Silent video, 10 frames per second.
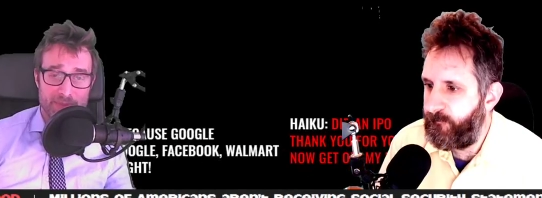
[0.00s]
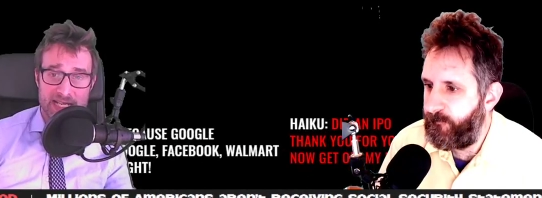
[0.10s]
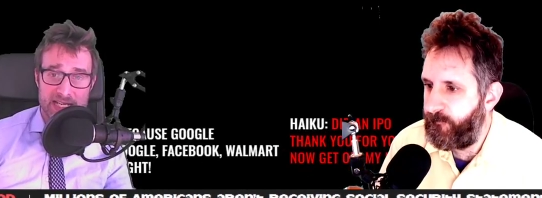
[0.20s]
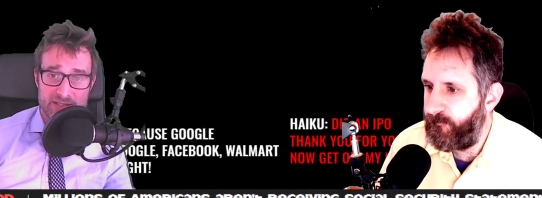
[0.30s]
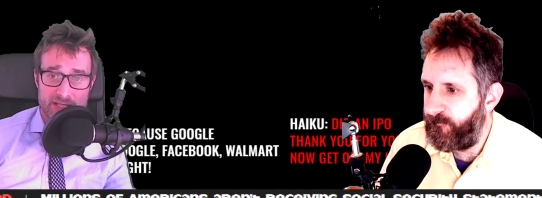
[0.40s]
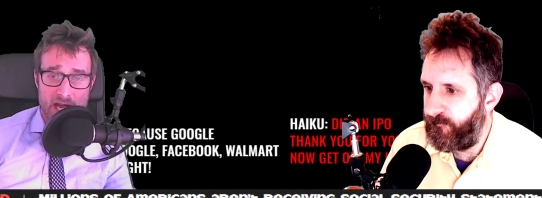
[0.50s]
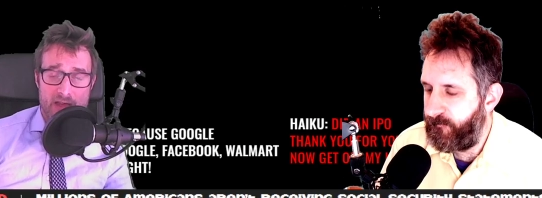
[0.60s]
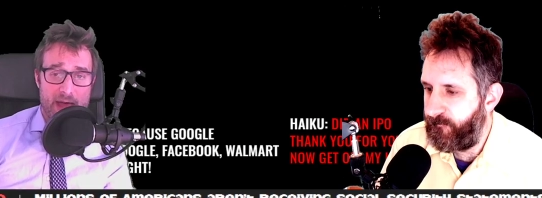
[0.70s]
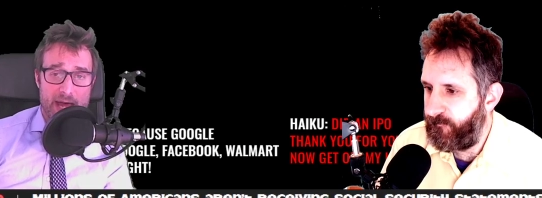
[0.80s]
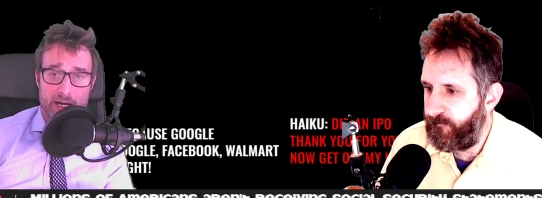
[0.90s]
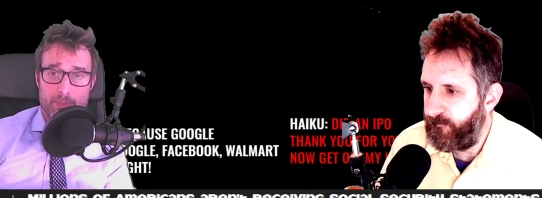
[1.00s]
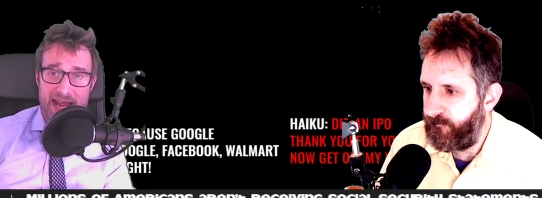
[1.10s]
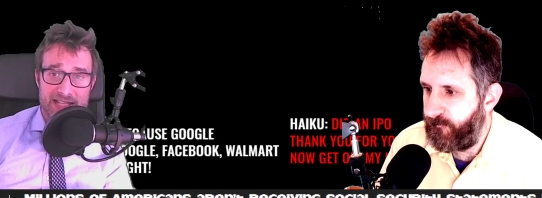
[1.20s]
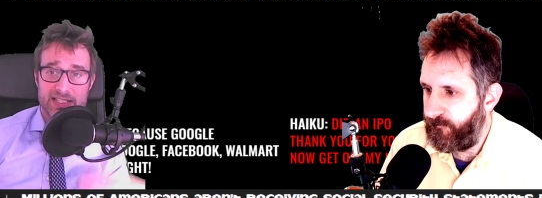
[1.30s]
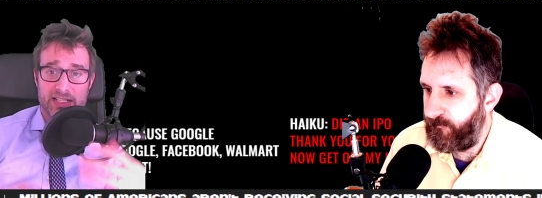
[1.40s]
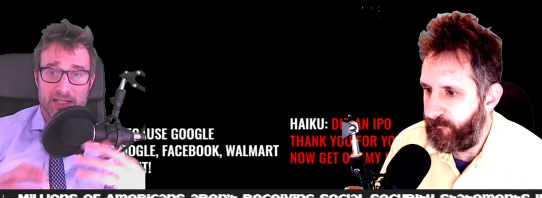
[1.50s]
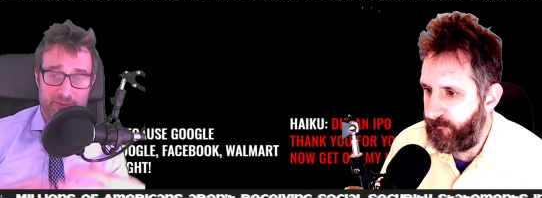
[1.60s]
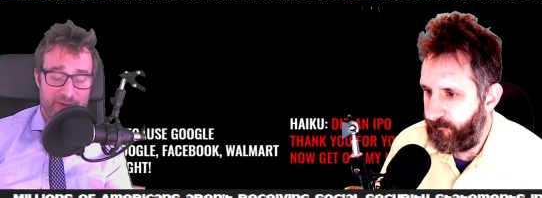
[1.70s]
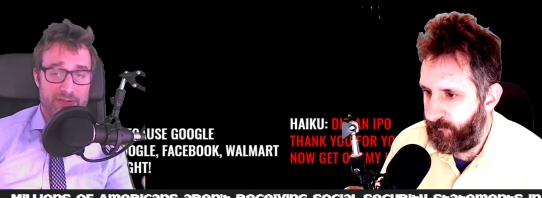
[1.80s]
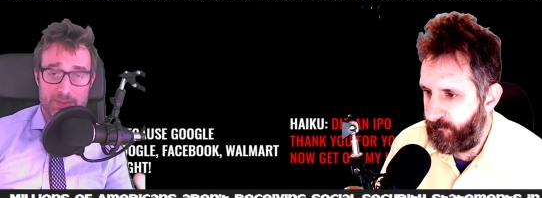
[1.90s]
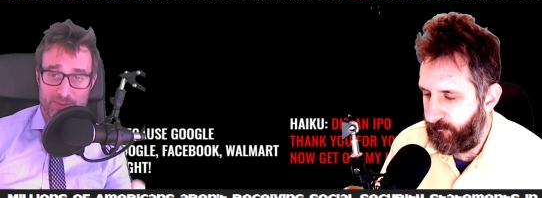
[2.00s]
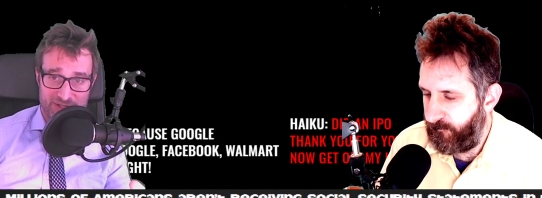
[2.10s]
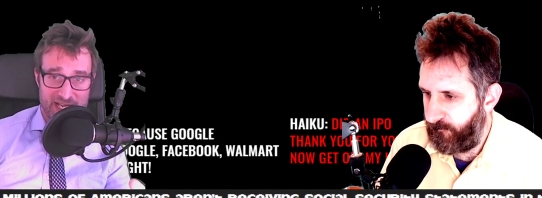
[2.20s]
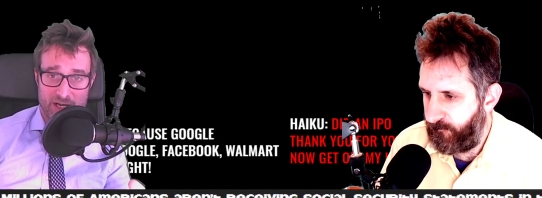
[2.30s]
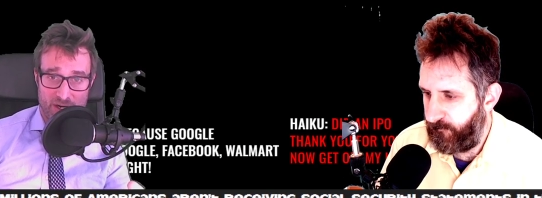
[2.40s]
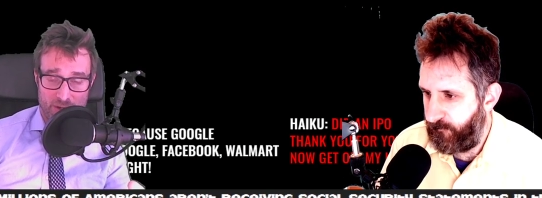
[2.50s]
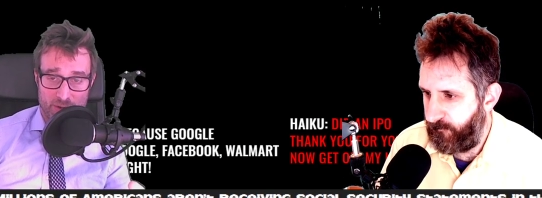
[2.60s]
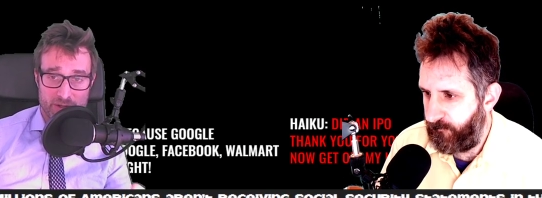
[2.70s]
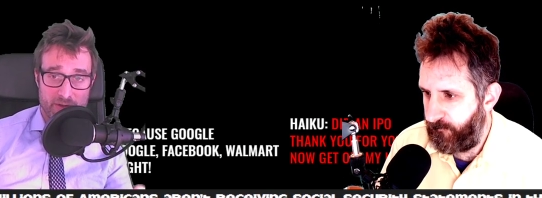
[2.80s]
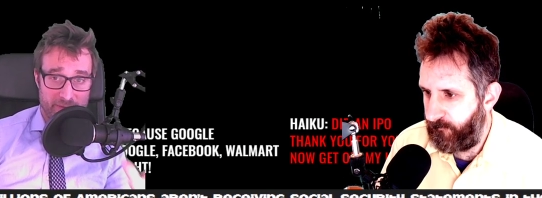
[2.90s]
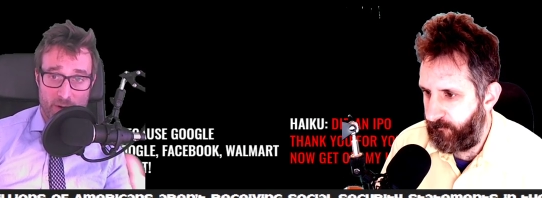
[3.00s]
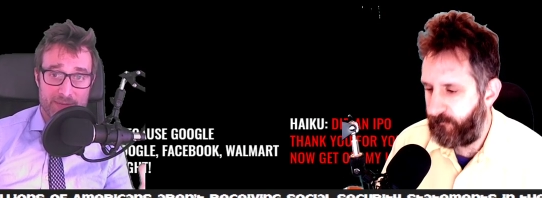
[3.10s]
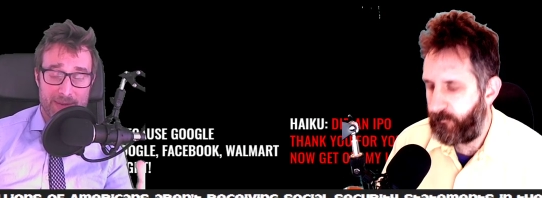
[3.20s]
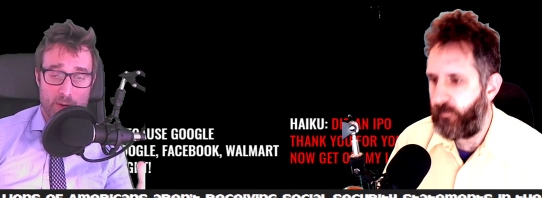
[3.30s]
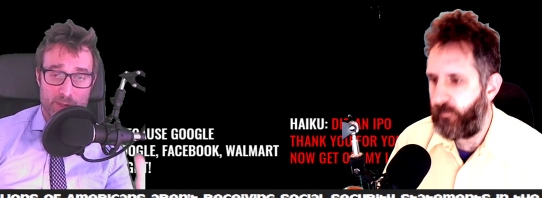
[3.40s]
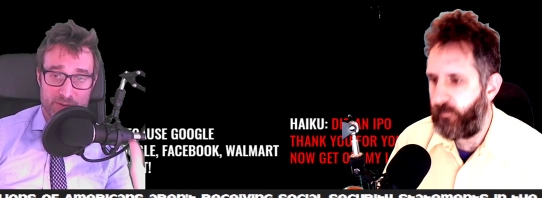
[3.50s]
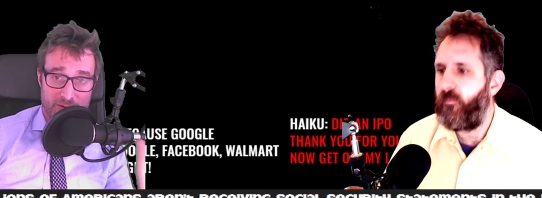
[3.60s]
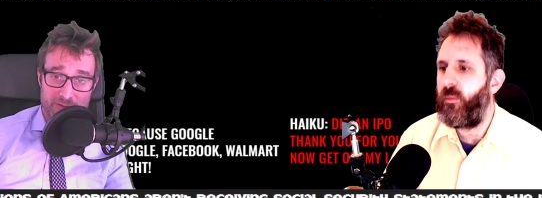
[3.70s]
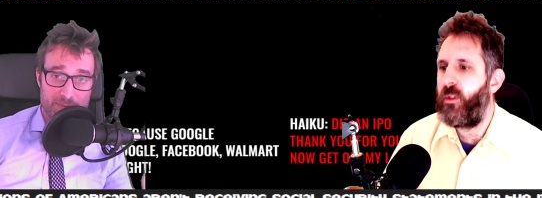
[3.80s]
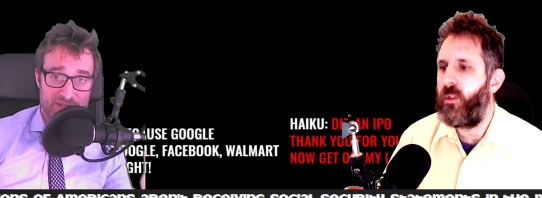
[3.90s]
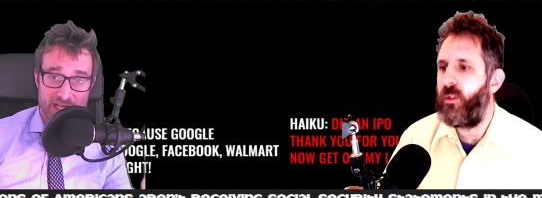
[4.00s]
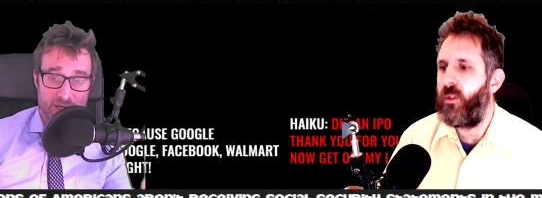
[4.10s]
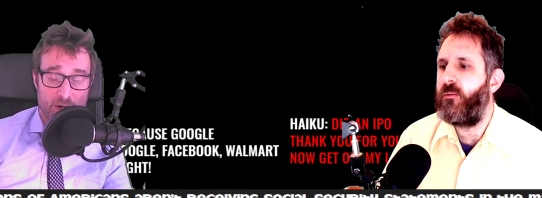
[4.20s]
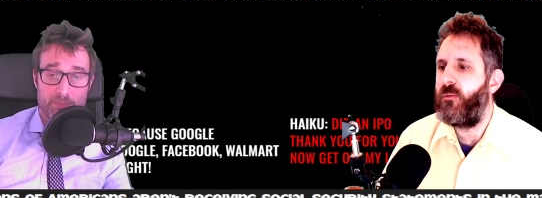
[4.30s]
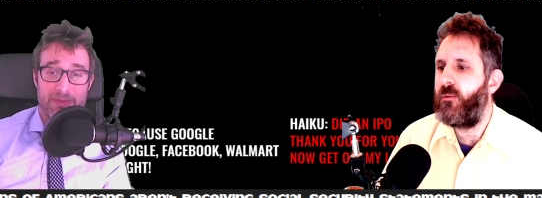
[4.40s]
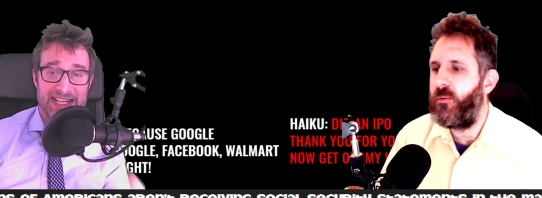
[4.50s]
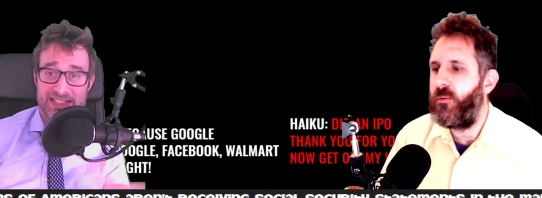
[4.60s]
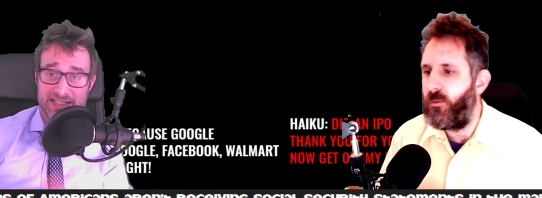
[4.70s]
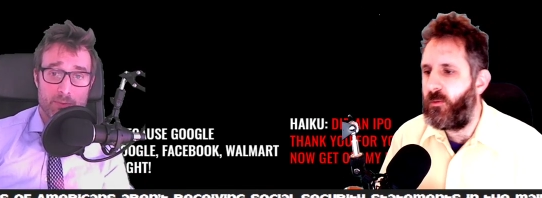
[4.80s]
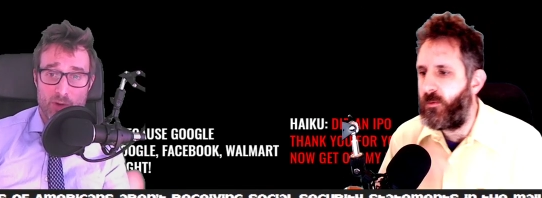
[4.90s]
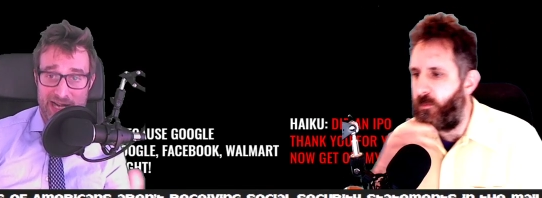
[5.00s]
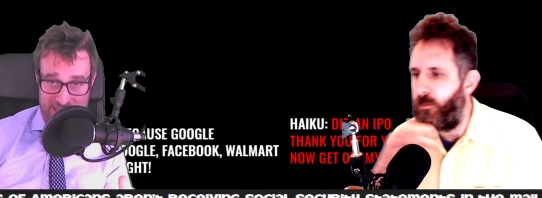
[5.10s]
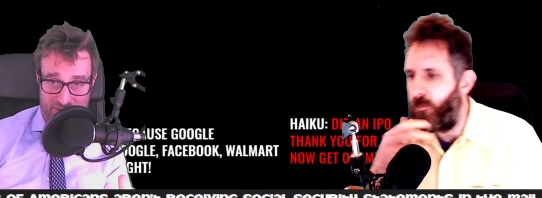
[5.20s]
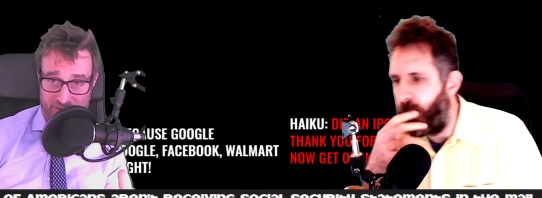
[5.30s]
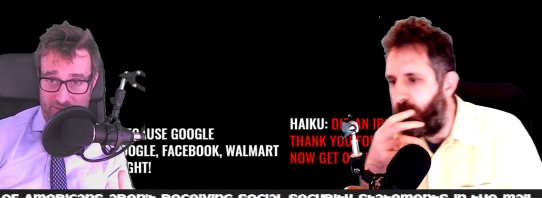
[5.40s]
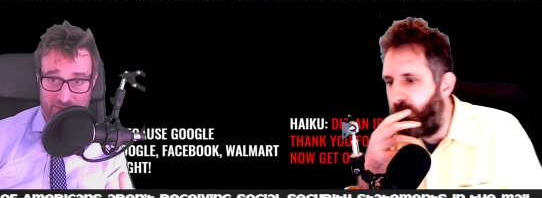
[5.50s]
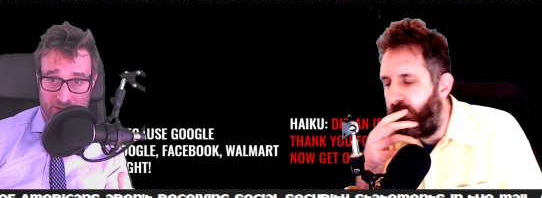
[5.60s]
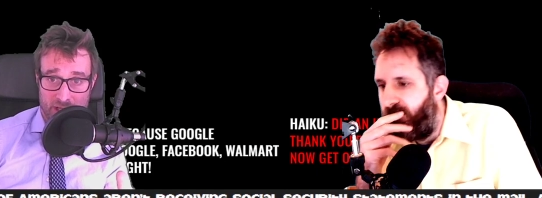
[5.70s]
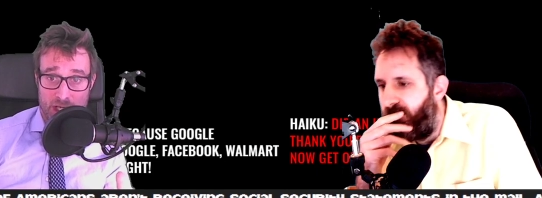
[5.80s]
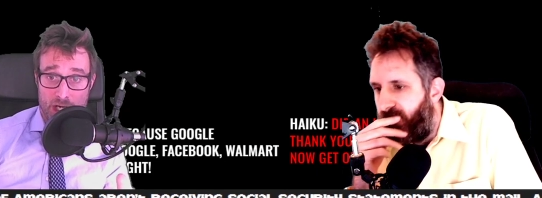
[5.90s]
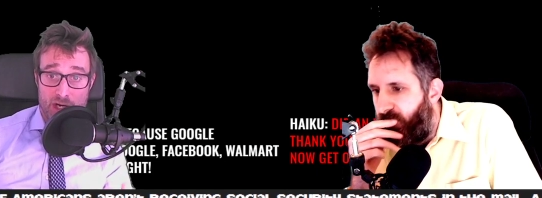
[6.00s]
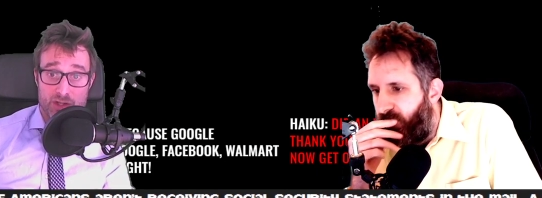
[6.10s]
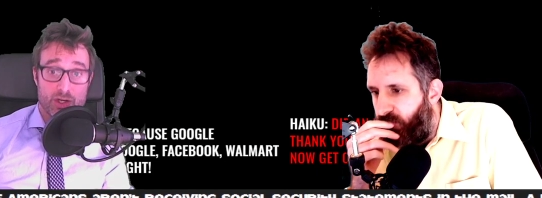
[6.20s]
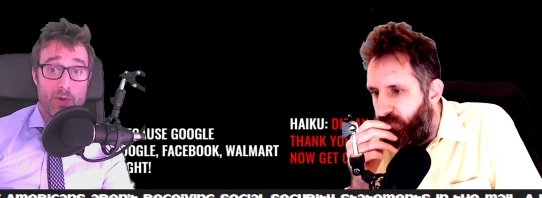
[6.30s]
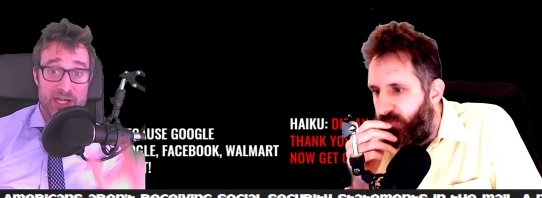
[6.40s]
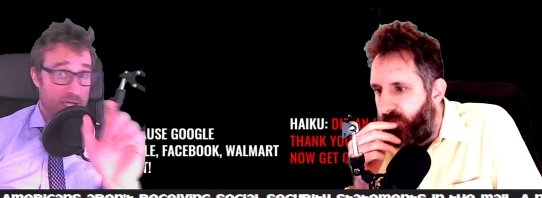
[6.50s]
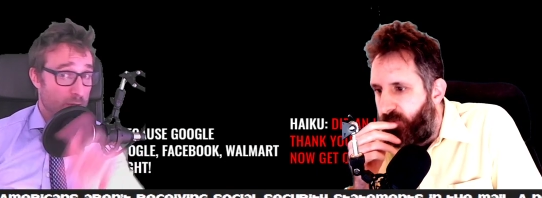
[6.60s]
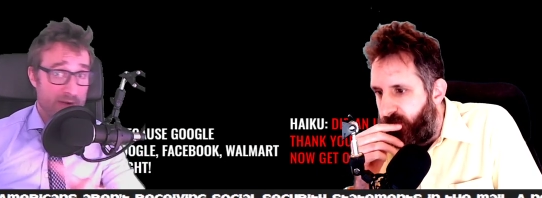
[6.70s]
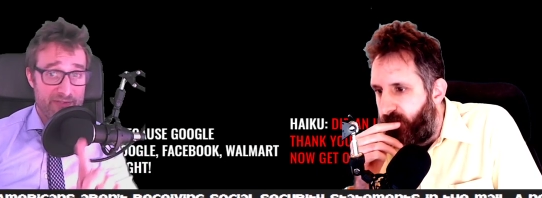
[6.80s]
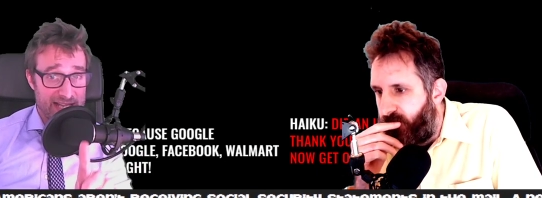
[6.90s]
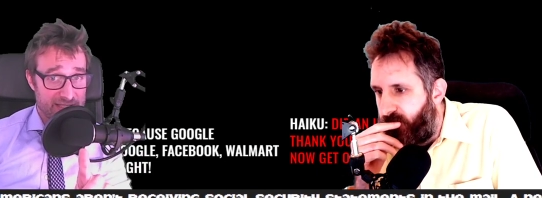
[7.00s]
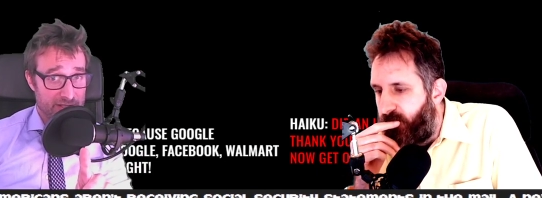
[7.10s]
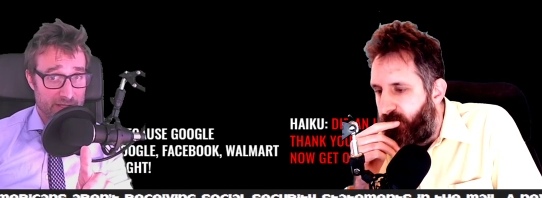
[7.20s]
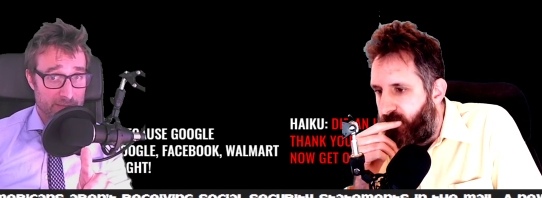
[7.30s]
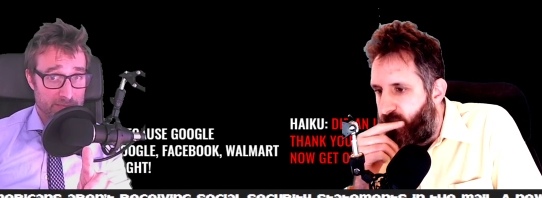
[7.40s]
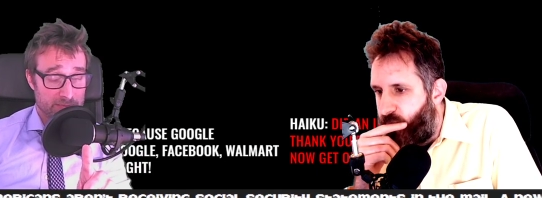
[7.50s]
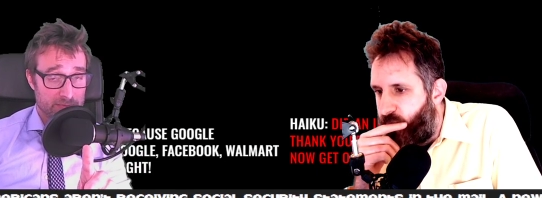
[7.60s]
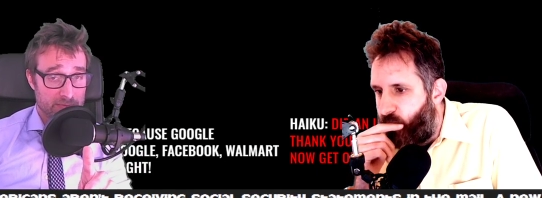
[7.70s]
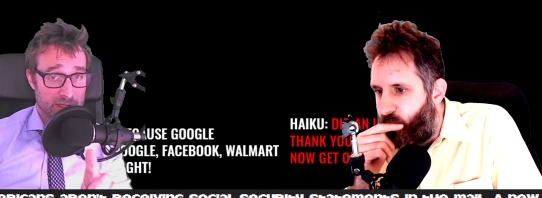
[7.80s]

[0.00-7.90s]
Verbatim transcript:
Speaker 1: companies that are basically fifty percent owned. The voting power is fifty percent owned by someone else. So when you invest in them,